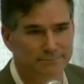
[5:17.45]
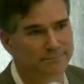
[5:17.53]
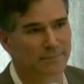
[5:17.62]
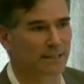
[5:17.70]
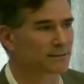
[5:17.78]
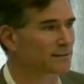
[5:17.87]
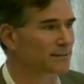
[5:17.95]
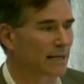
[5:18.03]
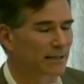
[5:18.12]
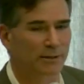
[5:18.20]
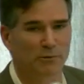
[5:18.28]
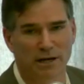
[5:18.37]
That's
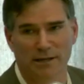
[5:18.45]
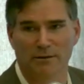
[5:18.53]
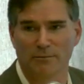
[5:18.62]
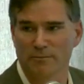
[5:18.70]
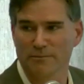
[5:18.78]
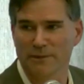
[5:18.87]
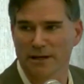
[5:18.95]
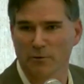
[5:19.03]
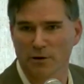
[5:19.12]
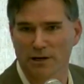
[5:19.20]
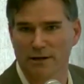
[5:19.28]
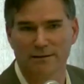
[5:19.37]
exactly why they, they
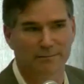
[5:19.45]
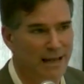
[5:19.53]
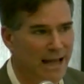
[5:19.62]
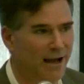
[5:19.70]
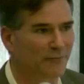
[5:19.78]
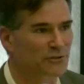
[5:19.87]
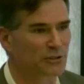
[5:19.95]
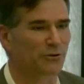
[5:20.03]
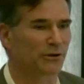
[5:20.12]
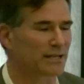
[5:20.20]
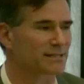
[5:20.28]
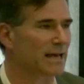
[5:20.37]
want to have
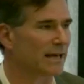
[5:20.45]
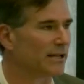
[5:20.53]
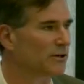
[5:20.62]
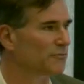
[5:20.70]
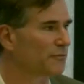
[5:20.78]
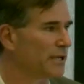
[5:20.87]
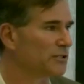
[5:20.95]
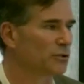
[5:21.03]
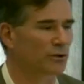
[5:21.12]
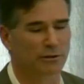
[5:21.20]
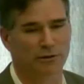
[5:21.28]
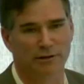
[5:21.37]
Siri as that interface.
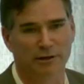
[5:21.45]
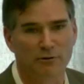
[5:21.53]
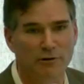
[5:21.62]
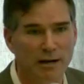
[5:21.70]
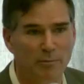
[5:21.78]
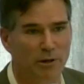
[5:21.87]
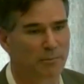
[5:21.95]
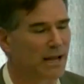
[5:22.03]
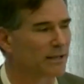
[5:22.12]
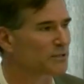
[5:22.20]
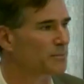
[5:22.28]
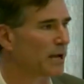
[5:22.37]
You can learn incredible
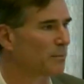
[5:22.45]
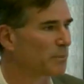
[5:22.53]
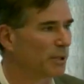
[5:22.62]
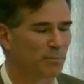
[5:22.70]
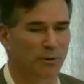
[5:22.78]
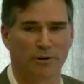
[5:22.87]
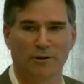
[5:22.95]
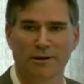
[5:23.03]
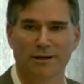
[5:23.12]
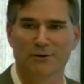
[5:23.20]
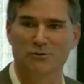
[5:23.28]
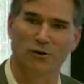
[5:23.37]
amounts about people.
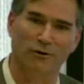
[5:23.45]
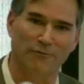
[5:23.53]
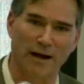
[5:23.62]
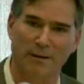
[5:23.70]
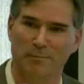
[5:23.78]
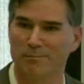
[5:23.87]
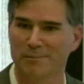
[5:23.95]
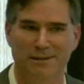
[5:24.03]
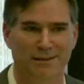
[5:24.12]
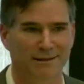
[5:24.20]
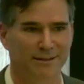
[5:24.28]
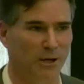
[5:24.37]
So if I'm
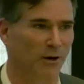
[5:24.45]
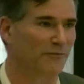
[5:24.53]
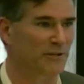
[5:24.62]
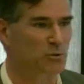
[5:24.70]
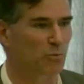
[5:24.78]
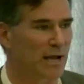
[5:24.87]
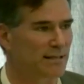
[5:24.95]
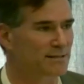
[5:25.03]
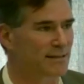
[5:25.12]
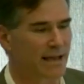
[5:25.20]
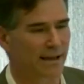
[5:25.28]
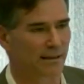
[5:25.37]
you know, if it's
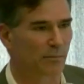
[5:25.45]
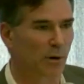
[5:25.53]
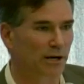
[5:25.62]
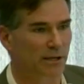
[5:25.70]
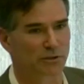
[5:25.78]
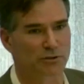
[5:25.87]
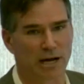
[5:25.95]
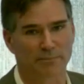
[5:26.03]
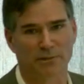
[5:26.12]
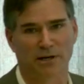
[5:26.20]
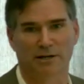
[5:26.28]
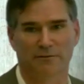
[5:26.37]
Wednesday and the market
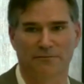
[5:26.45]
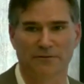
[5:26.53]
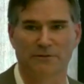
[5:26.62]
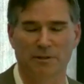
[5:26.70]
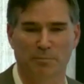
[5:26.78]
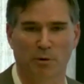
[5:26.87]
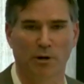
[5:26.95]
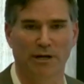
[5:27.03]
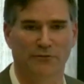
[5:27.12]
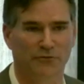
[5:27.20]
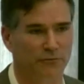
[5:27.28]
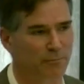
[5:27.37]
dropped 150
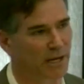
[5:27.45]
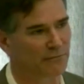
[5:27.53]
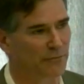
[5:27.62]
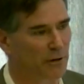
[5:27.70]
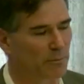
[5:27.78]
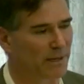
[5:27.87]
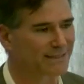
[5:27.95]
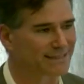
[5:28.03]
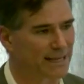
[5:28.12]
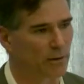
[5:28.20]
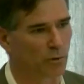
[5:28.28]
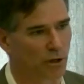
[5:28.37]
points, my phone might
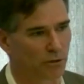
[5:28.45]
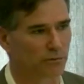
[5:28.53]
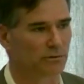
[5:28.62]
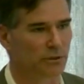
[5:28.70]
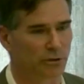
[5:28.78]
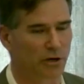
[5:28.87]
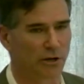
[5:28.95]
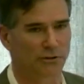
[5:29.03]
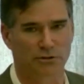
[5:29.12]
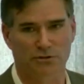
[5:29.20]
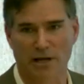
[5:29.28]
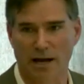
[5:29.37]
say, Well, you called
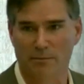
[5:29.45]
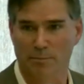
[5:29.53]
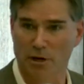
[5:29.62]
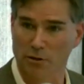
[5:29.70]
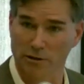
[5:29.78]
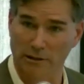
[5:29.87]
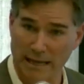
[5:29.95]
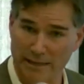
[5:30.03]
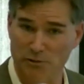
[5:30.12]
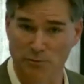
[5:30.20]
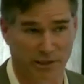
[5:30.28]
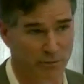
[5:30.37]
your stockbroker
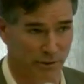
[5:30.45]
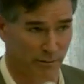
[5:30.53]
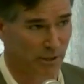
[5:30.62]
last week when the